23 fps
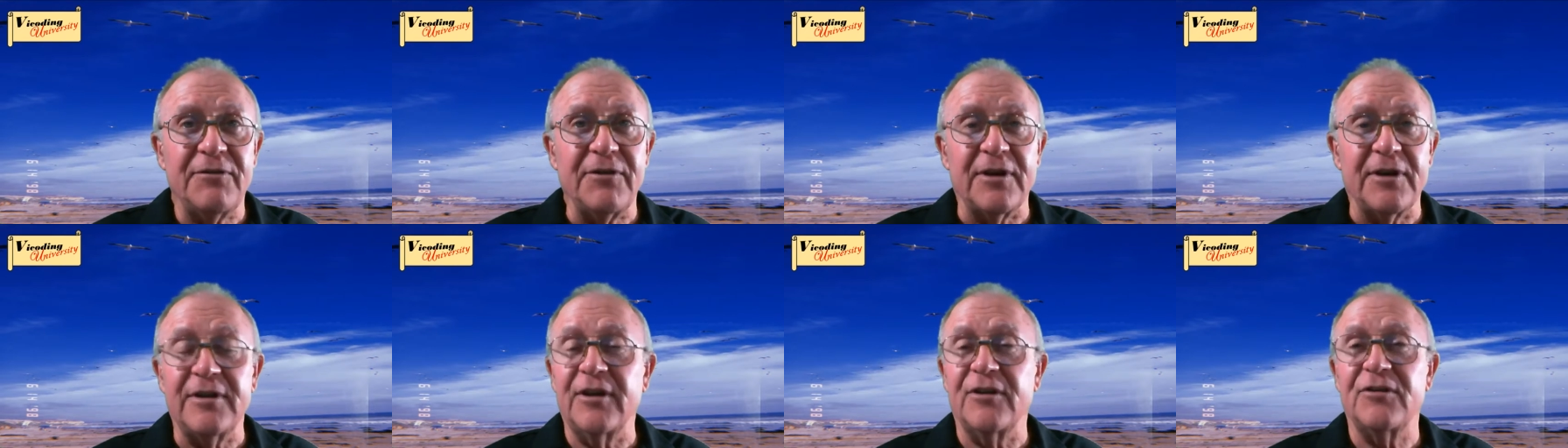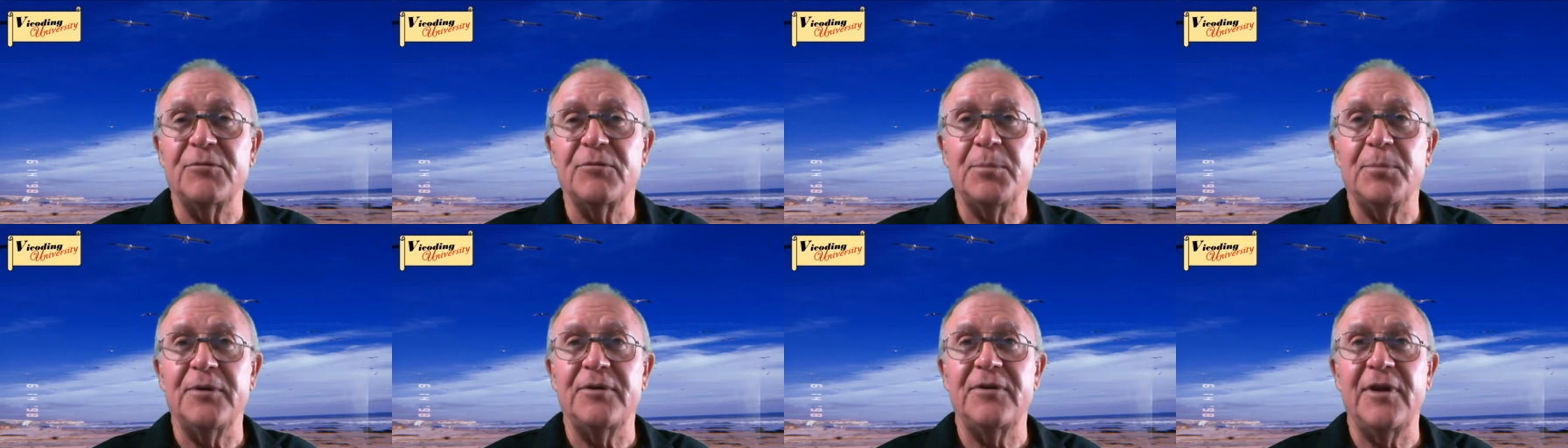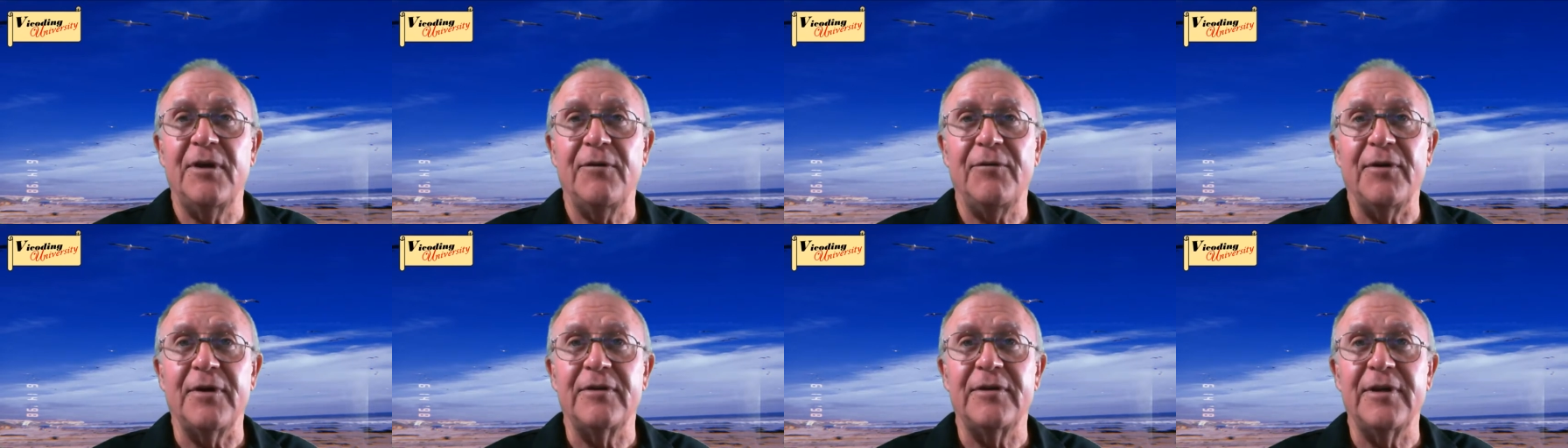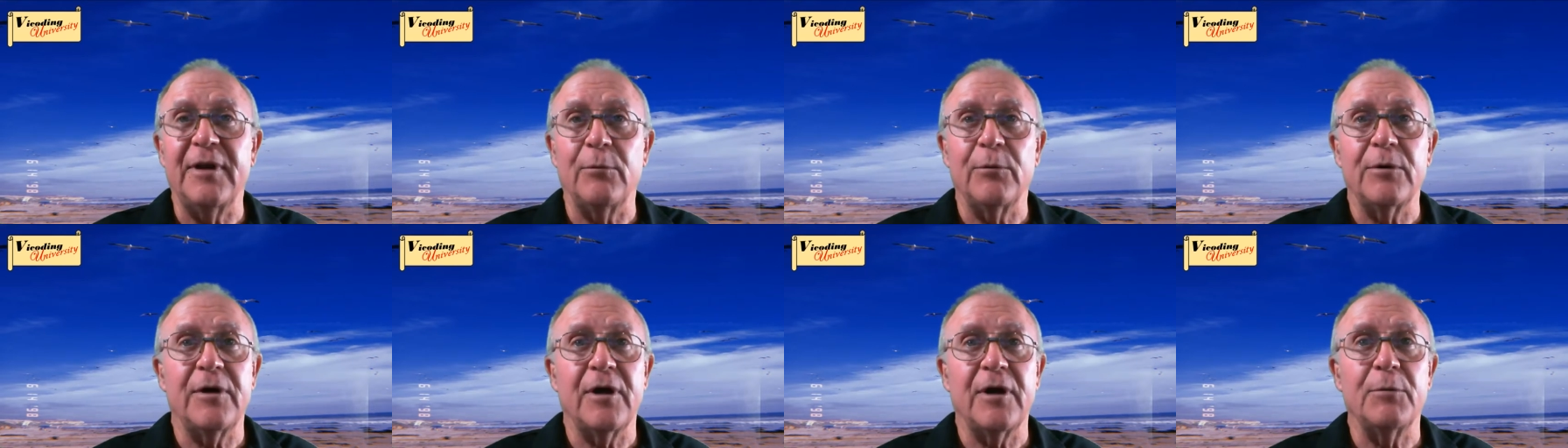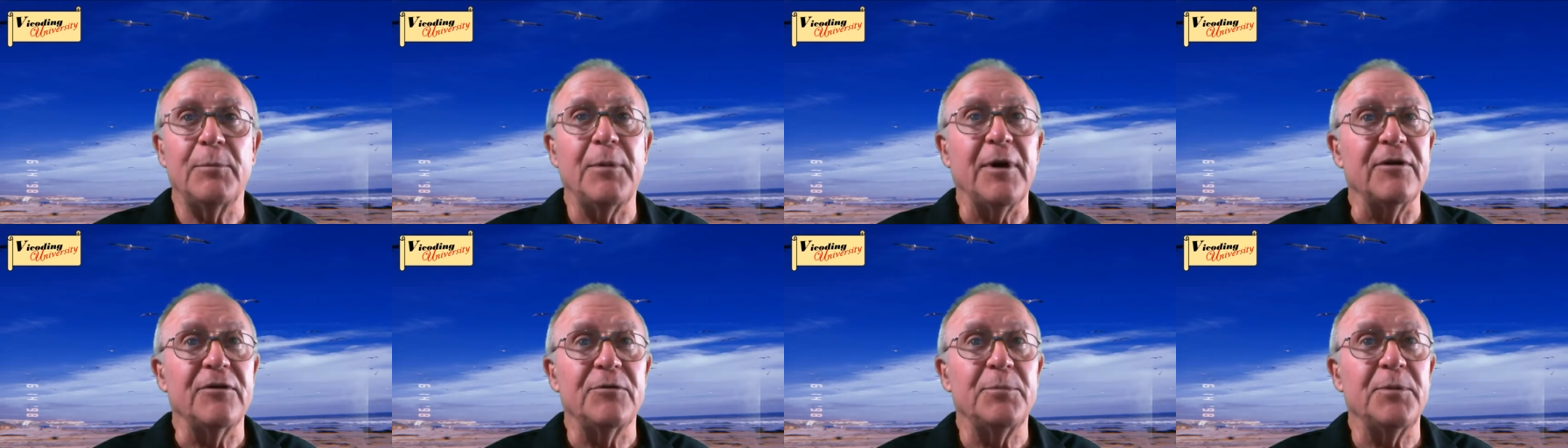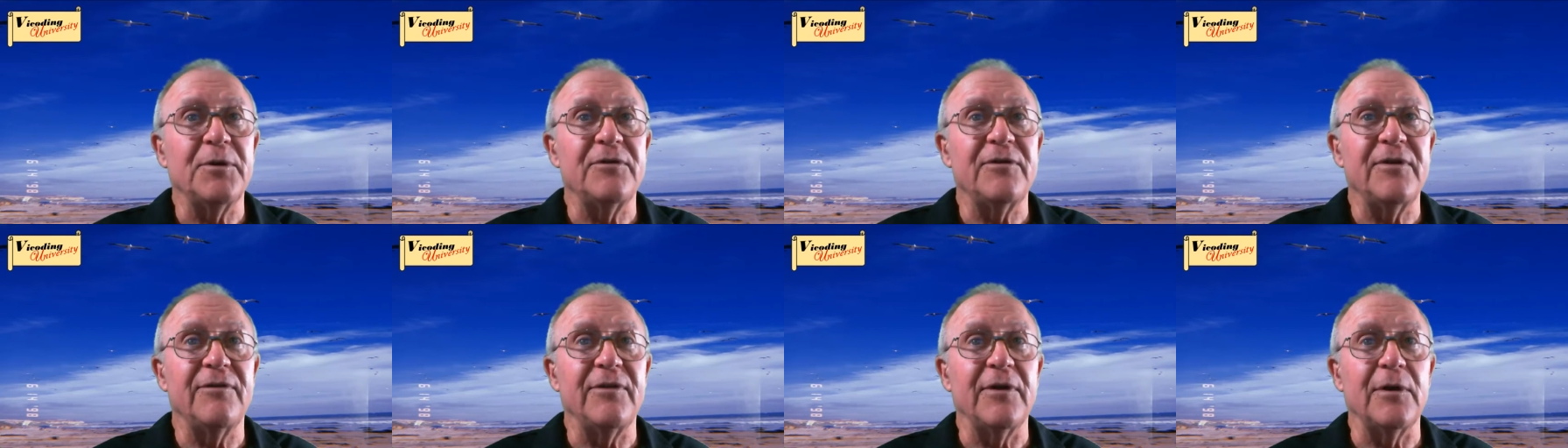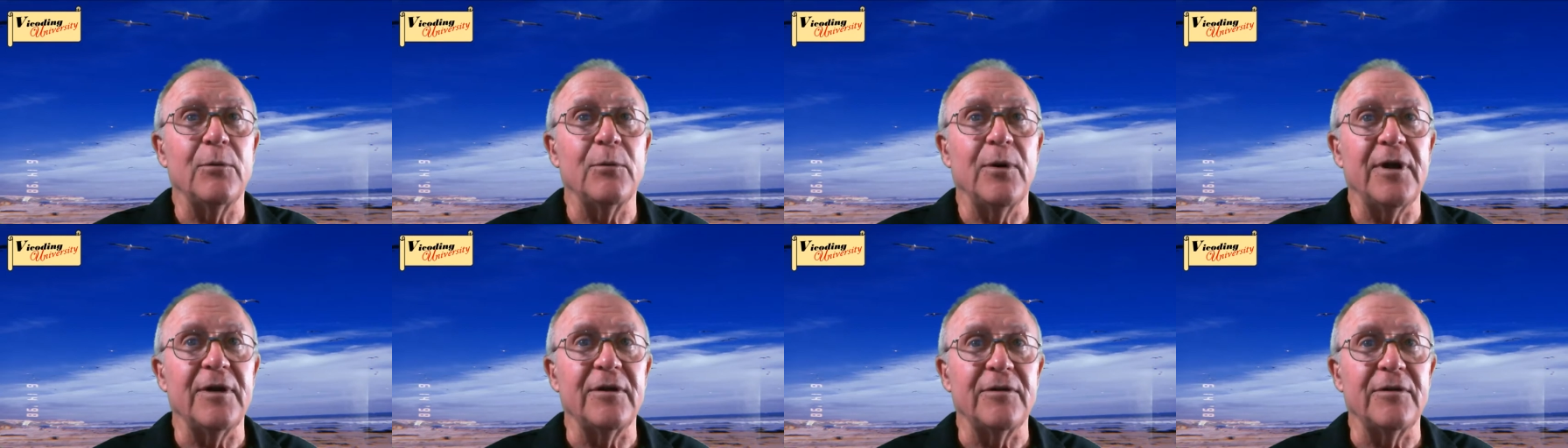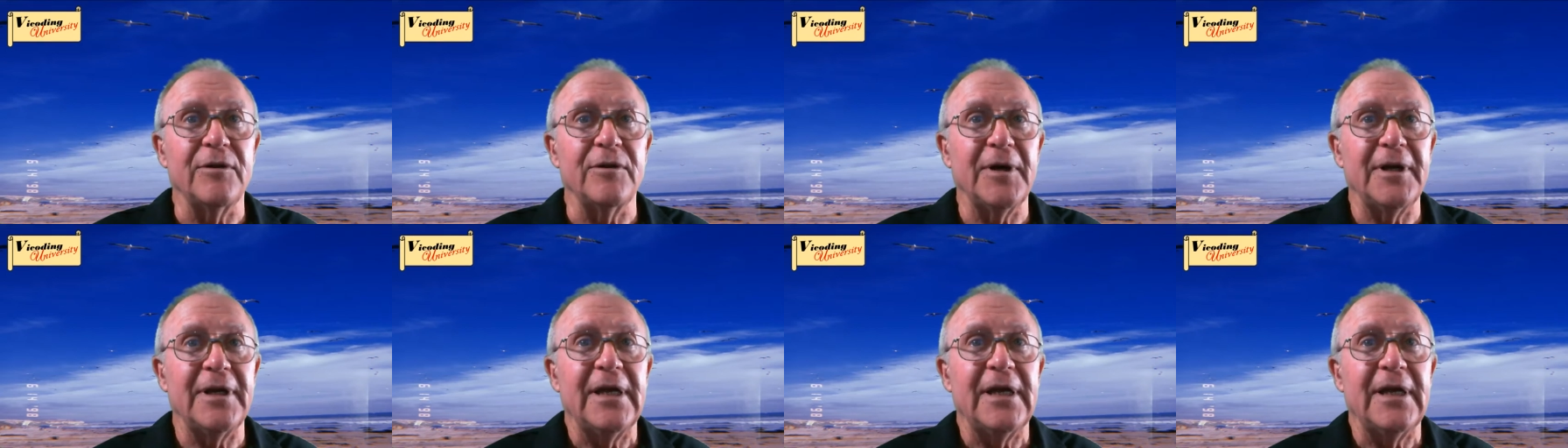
Now we're talking about specific ones, right?